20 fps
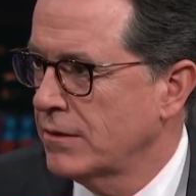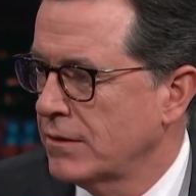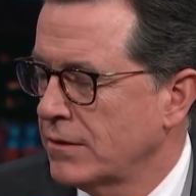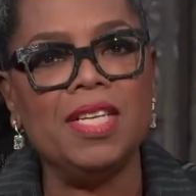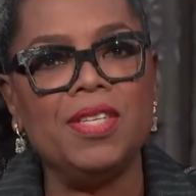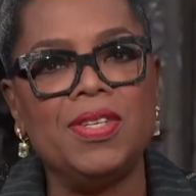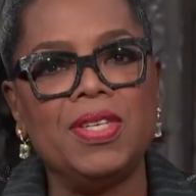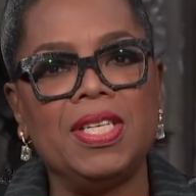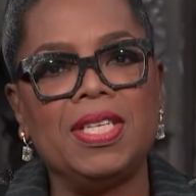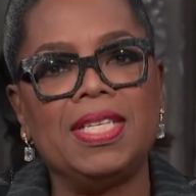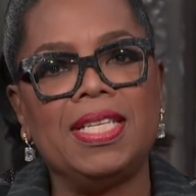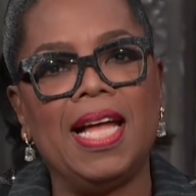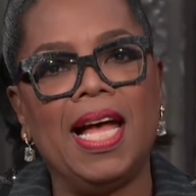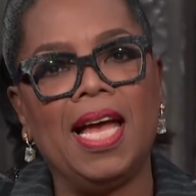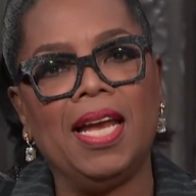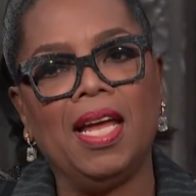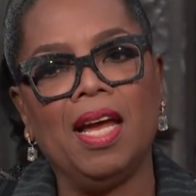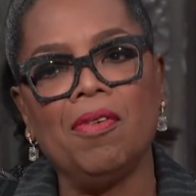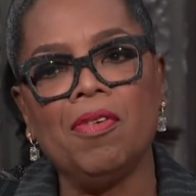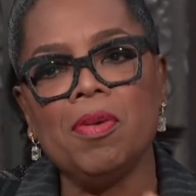is is
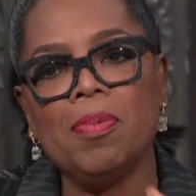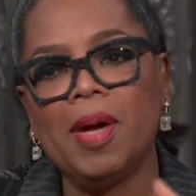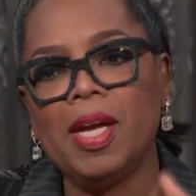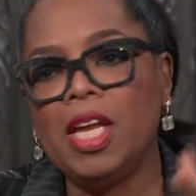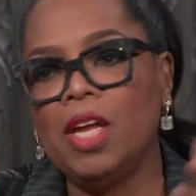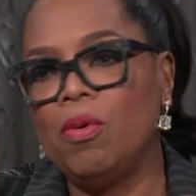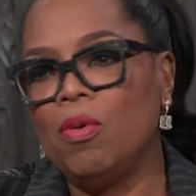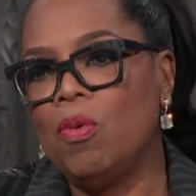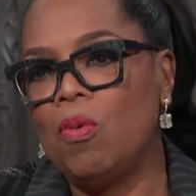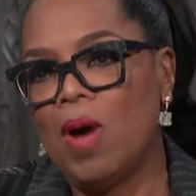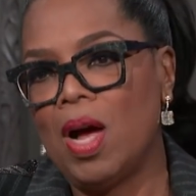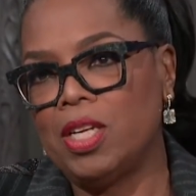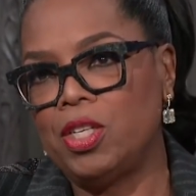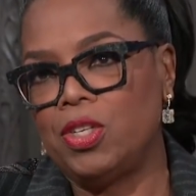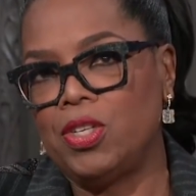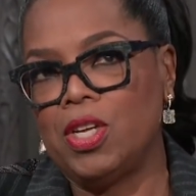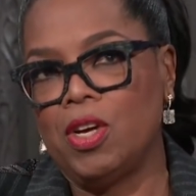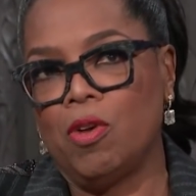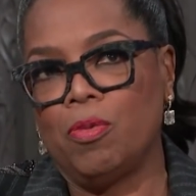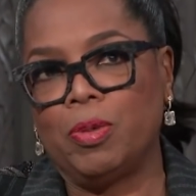that everybody who
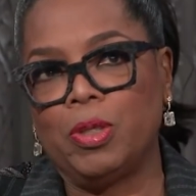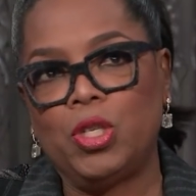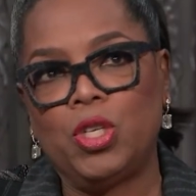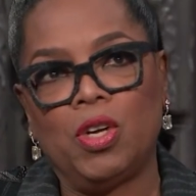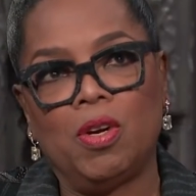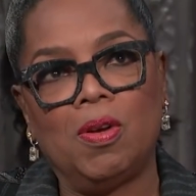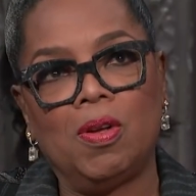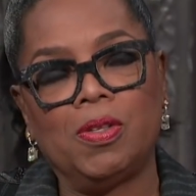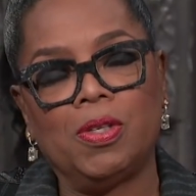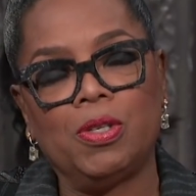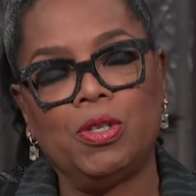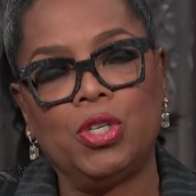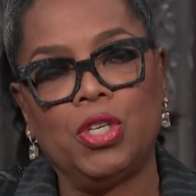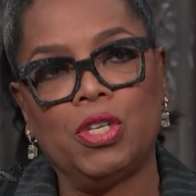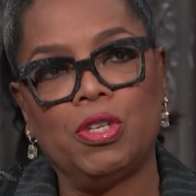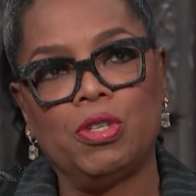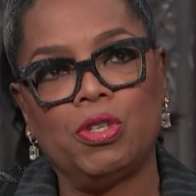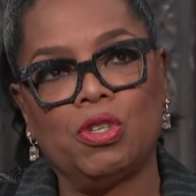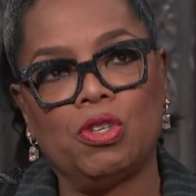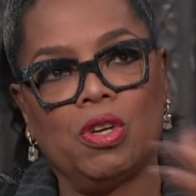watched the Oprah show all those
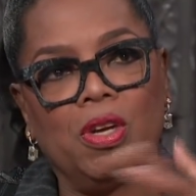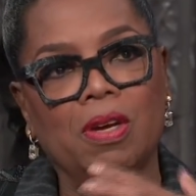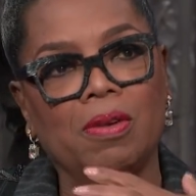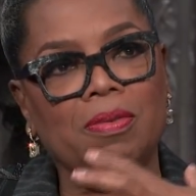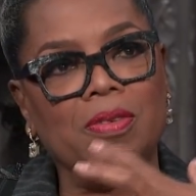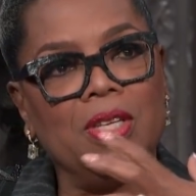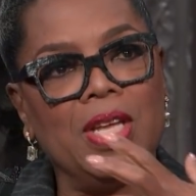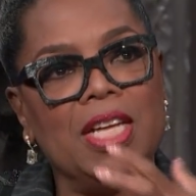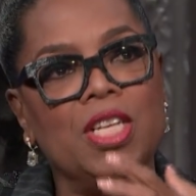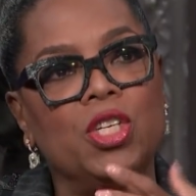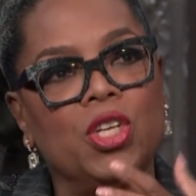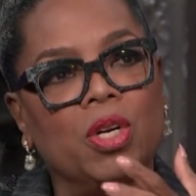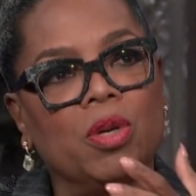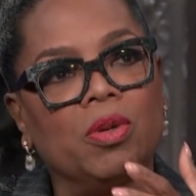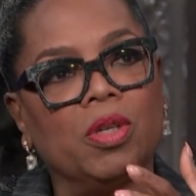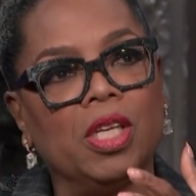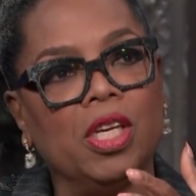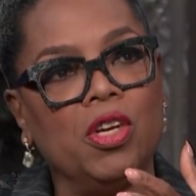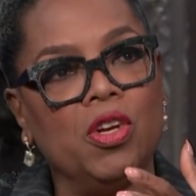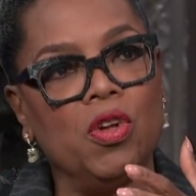years, they
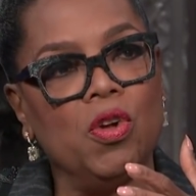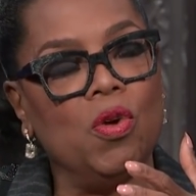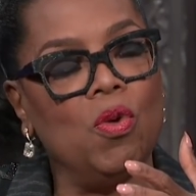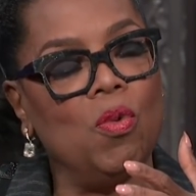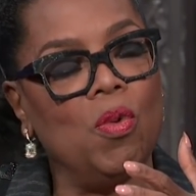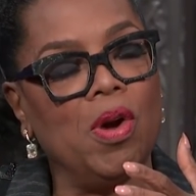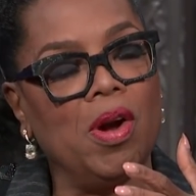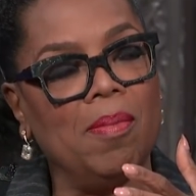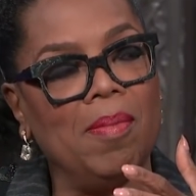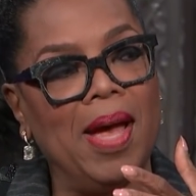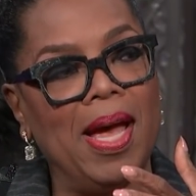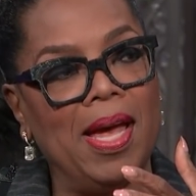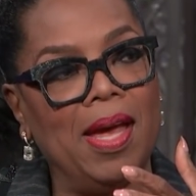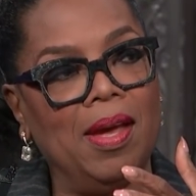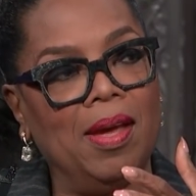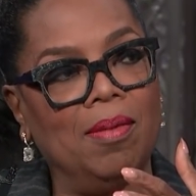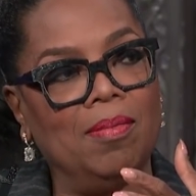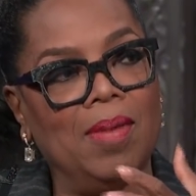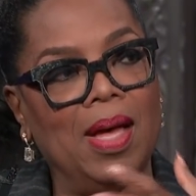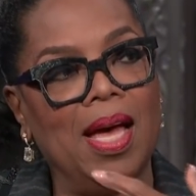generally knew where my
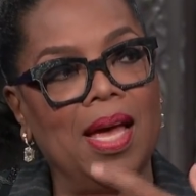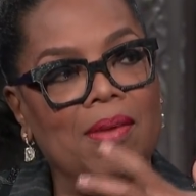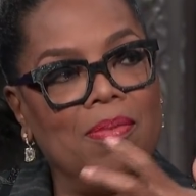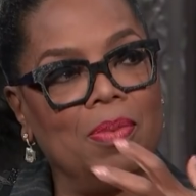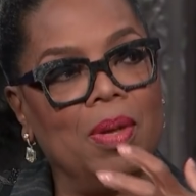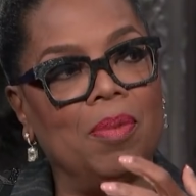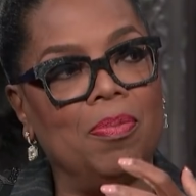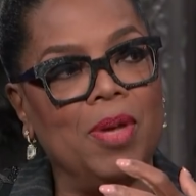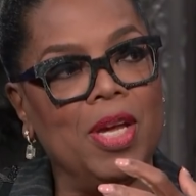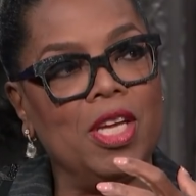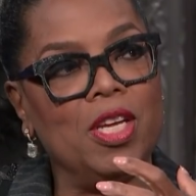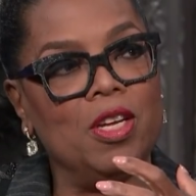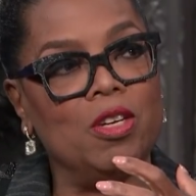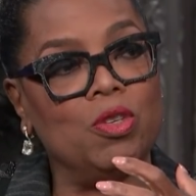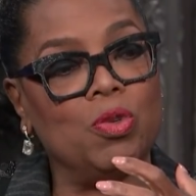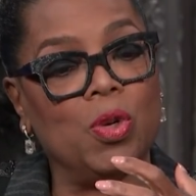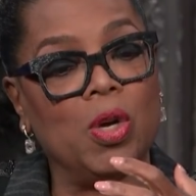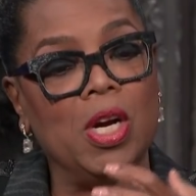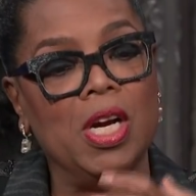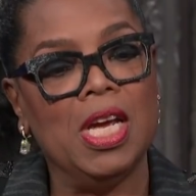my
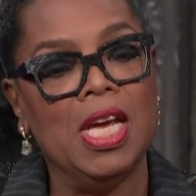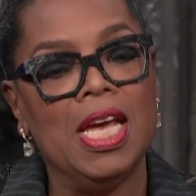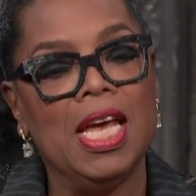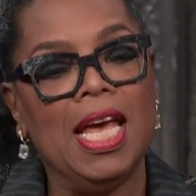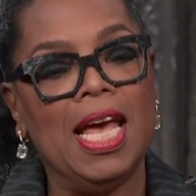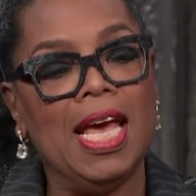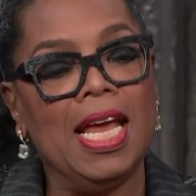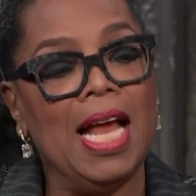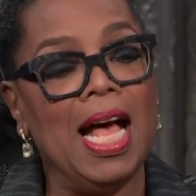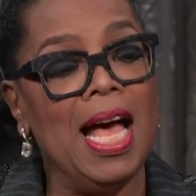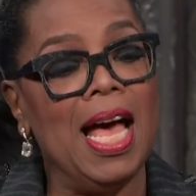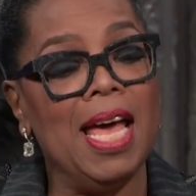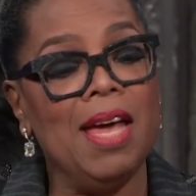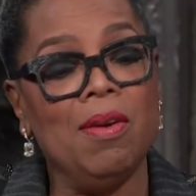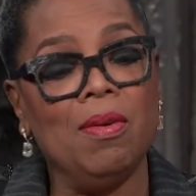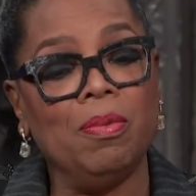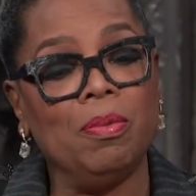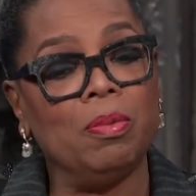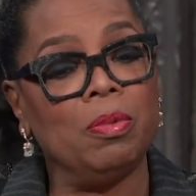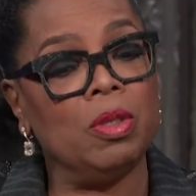opinions were, and
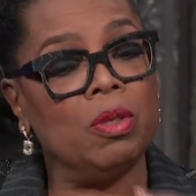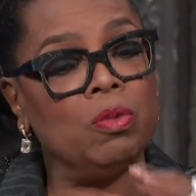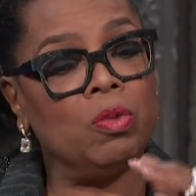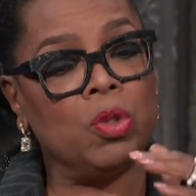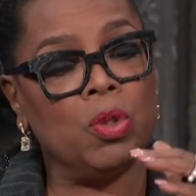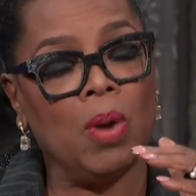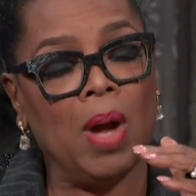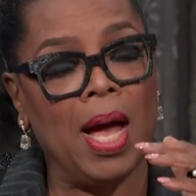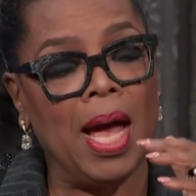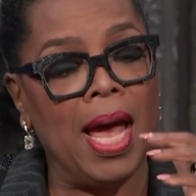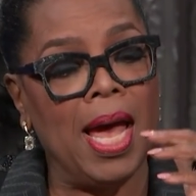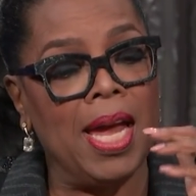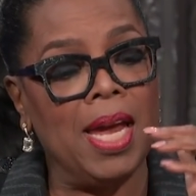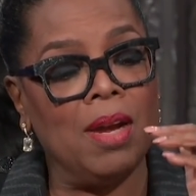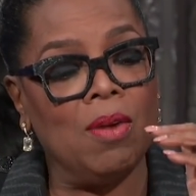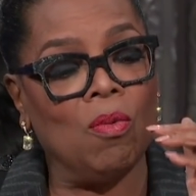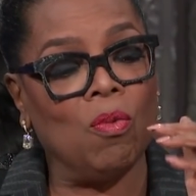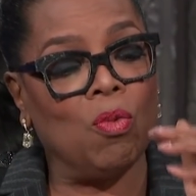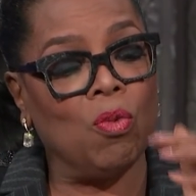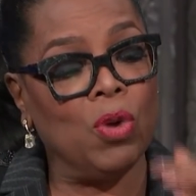I
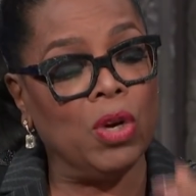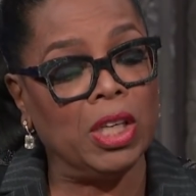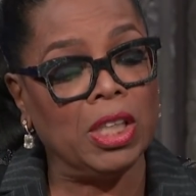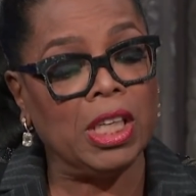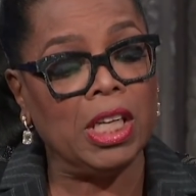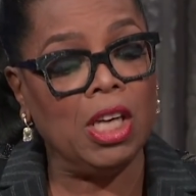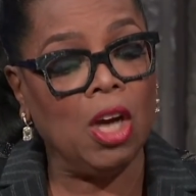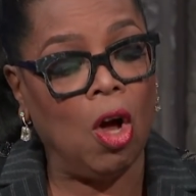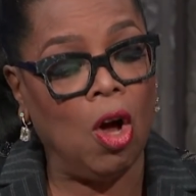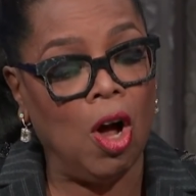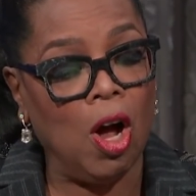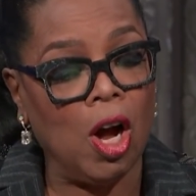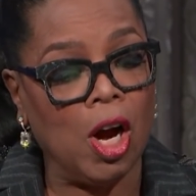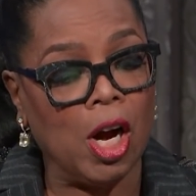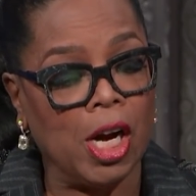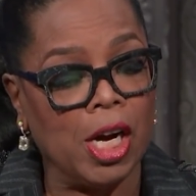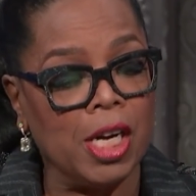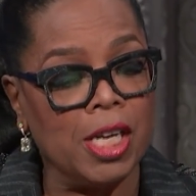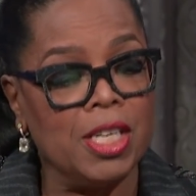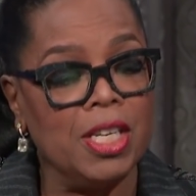tried really
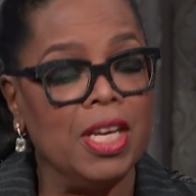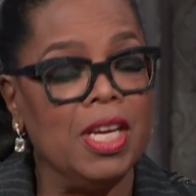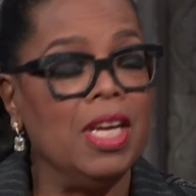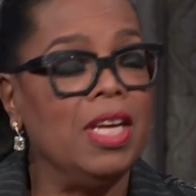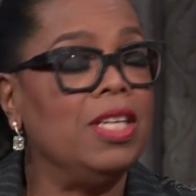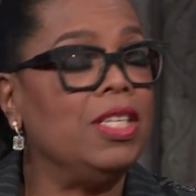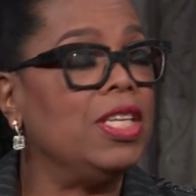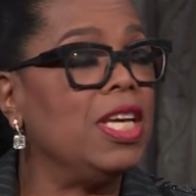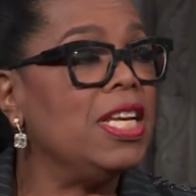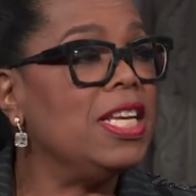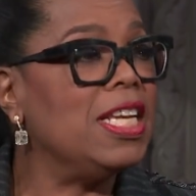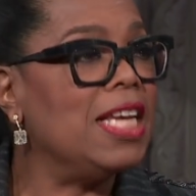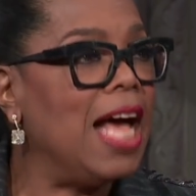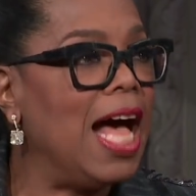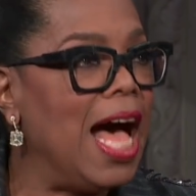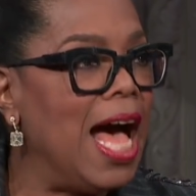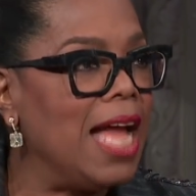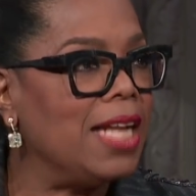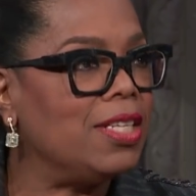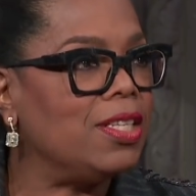hard to
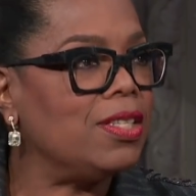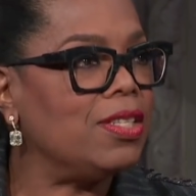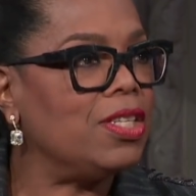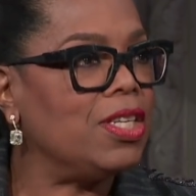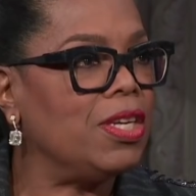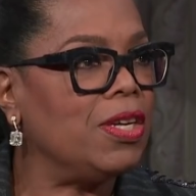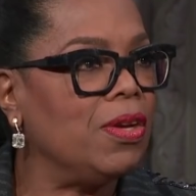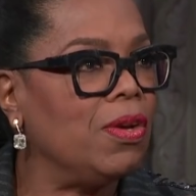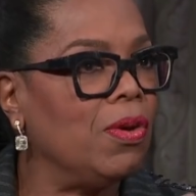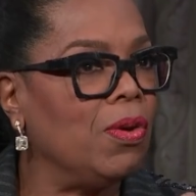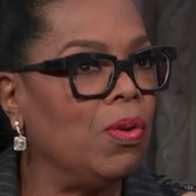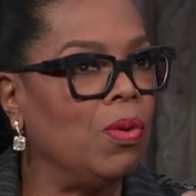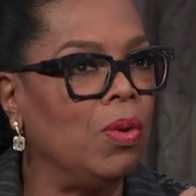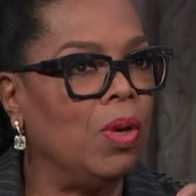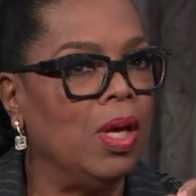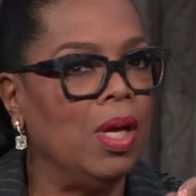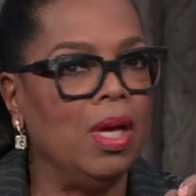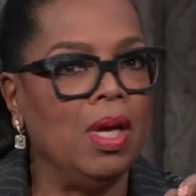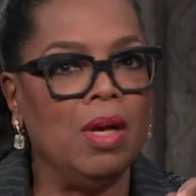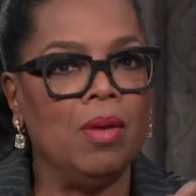not to
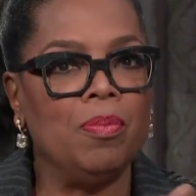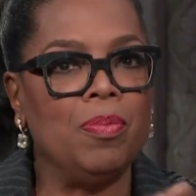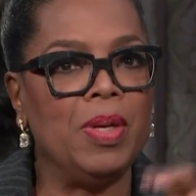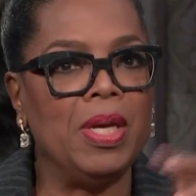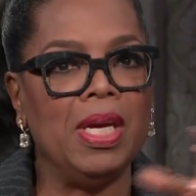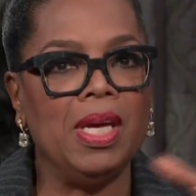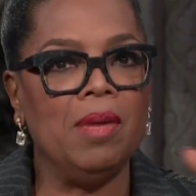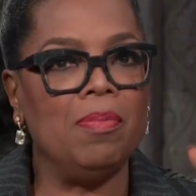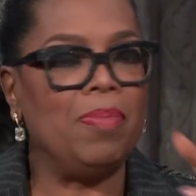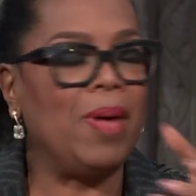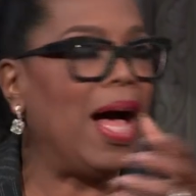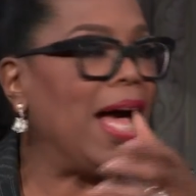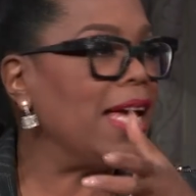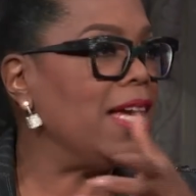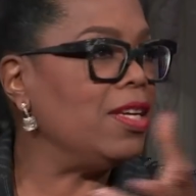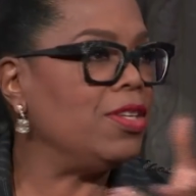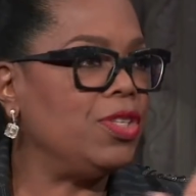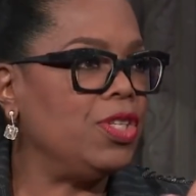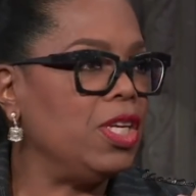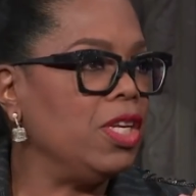be
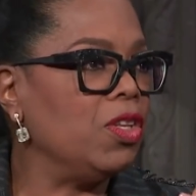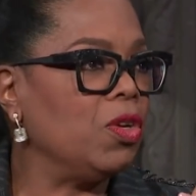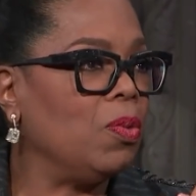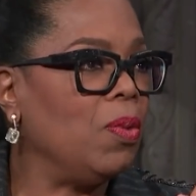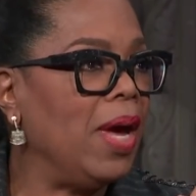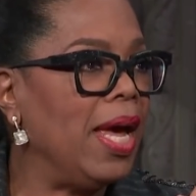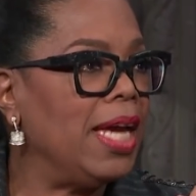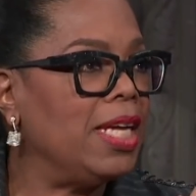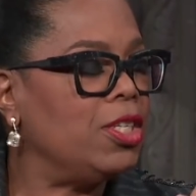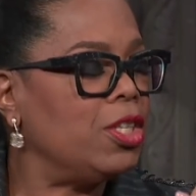biased either way.